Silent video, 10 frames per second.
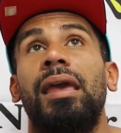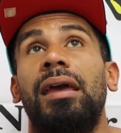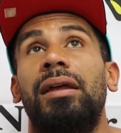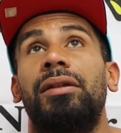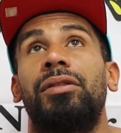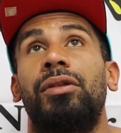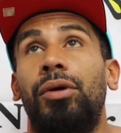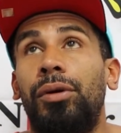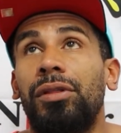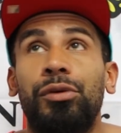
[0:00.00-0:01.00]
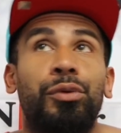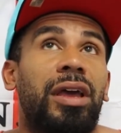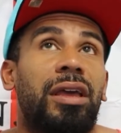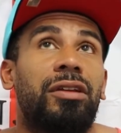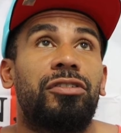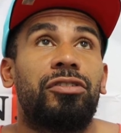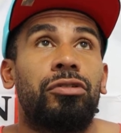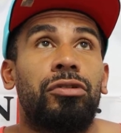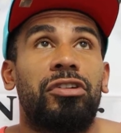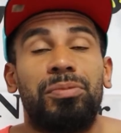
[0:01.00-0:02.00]
And the only way
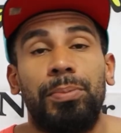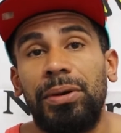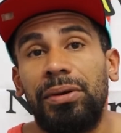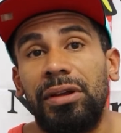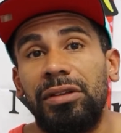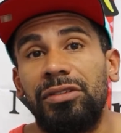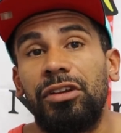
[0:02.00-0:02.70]
to experience